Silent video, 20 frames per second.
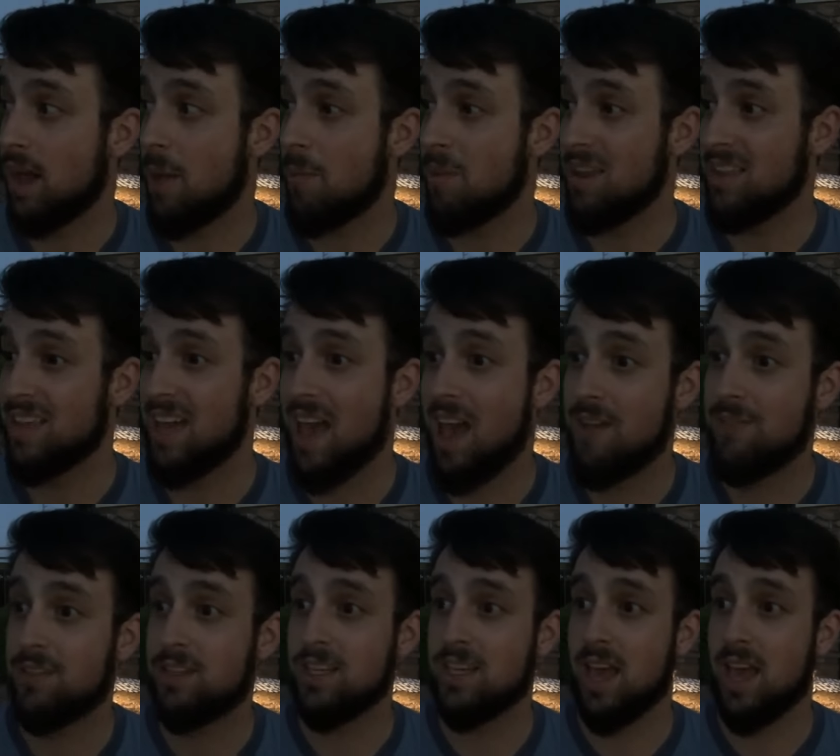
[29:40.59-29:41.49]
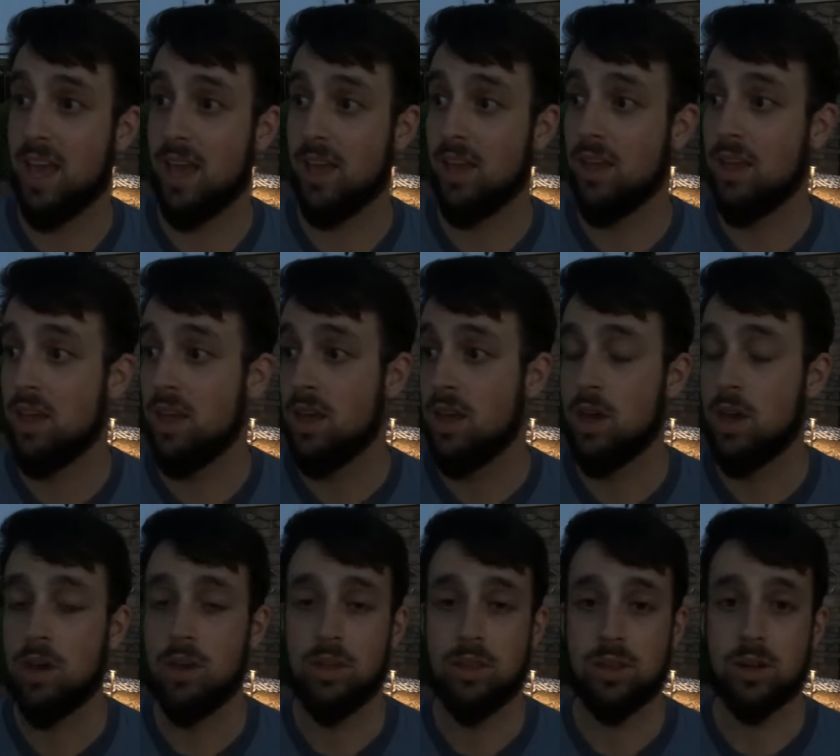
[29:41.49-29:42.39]
I mean, the FDA,
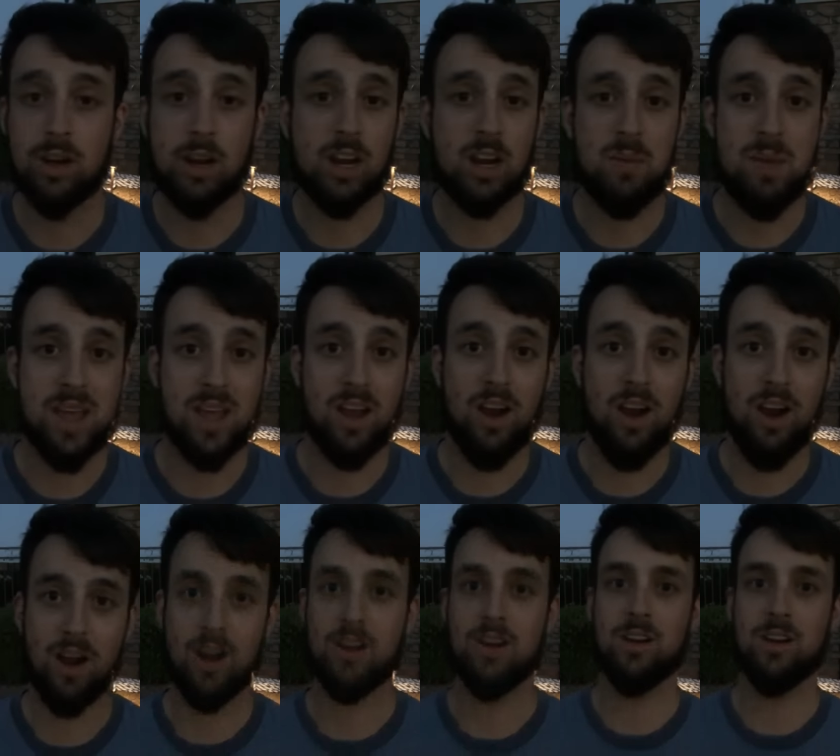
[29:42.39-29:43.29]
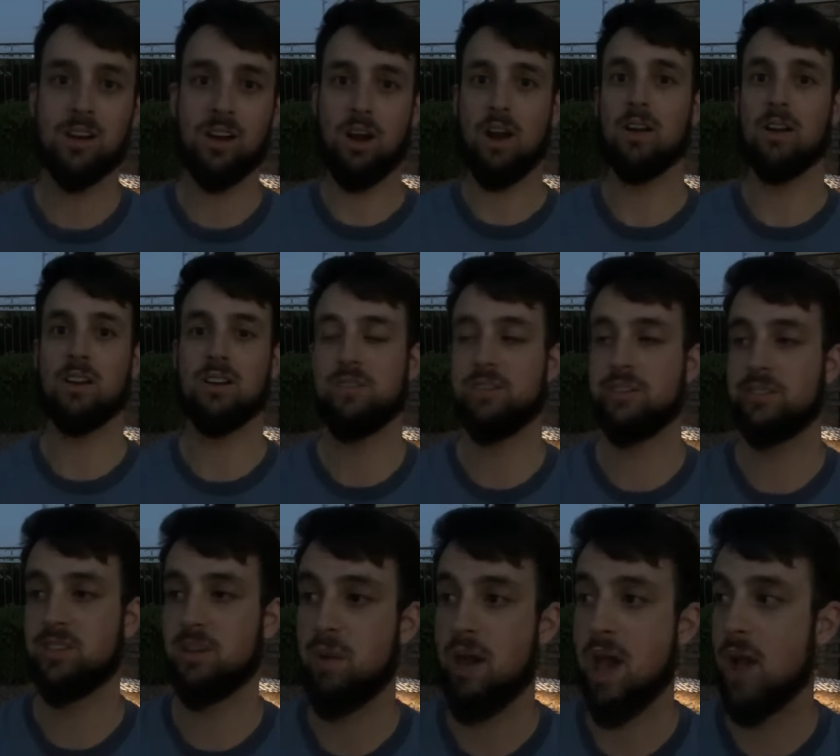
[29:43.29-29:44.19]
they're gonna make it harder and harder for
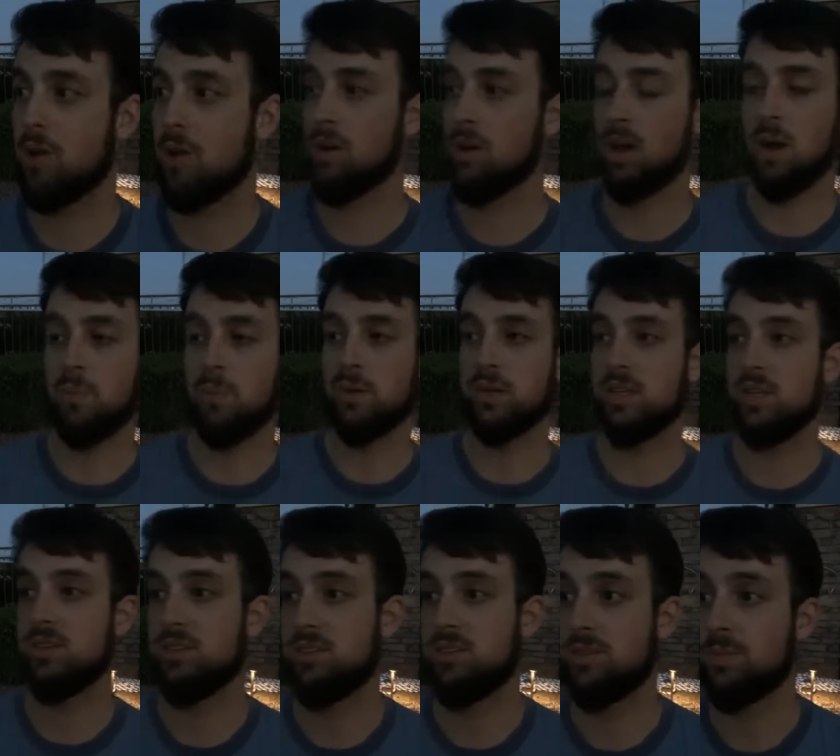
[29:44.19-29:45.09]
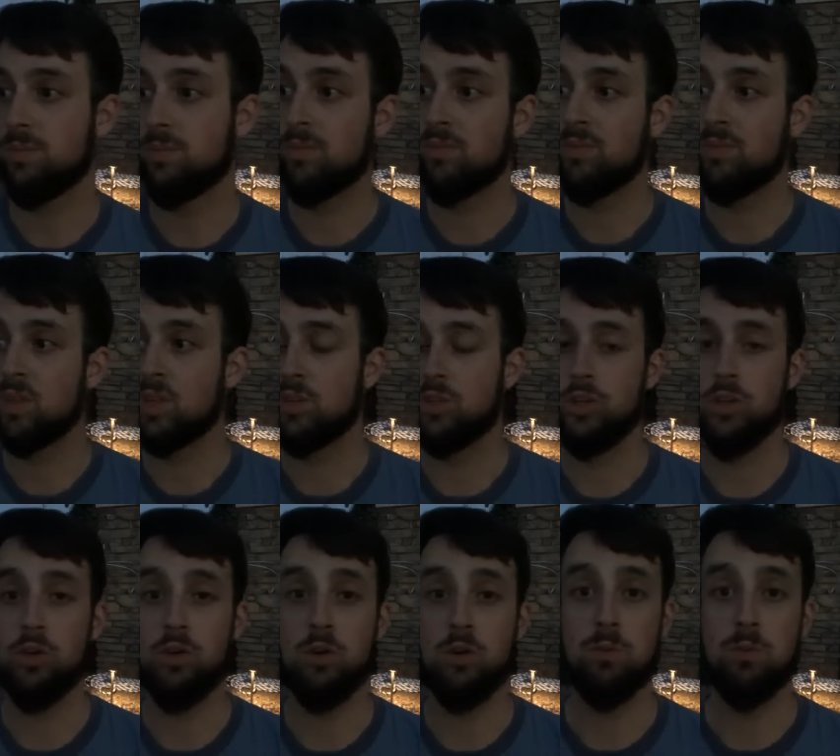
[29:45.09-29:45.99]
tobacco companies
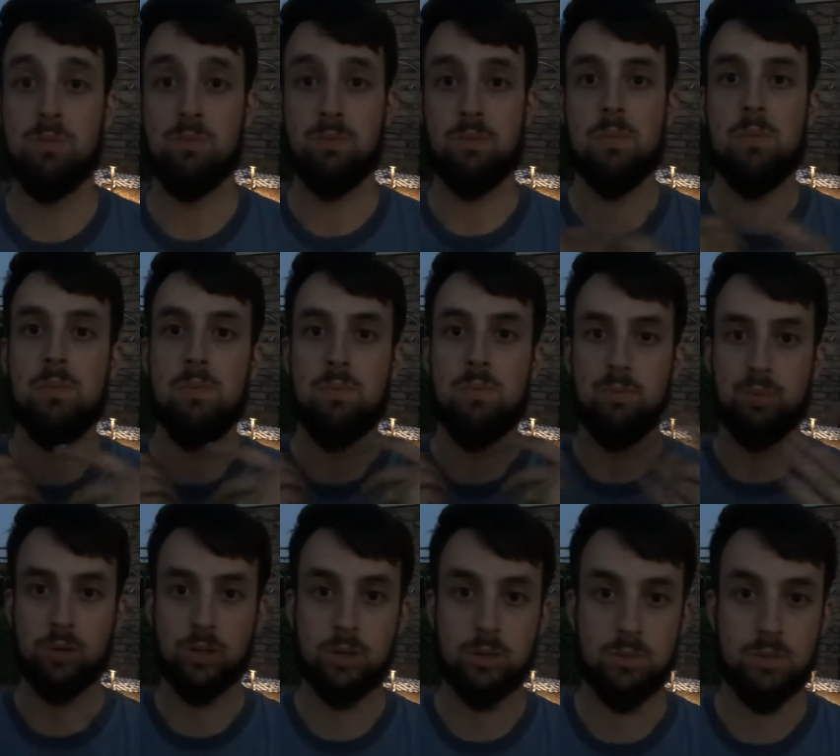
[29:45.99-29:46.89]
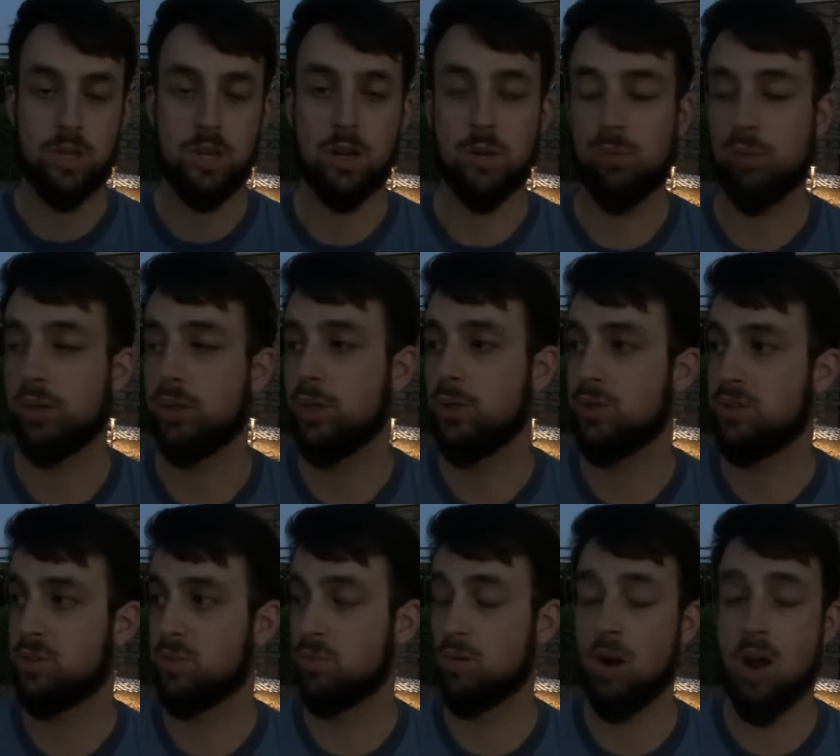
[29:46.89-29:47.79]
to, you know,
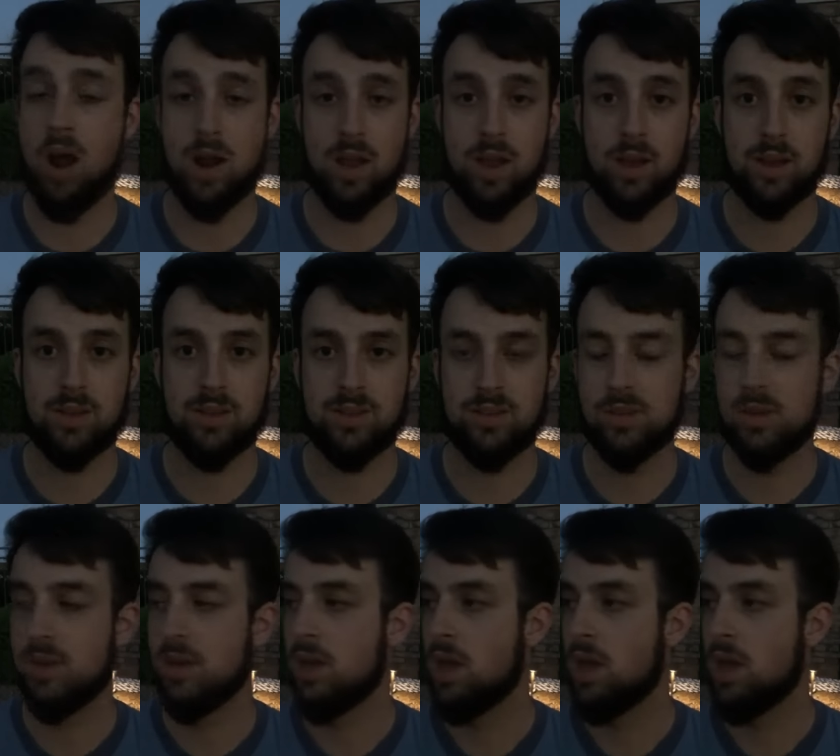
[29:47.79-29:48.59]
produce products.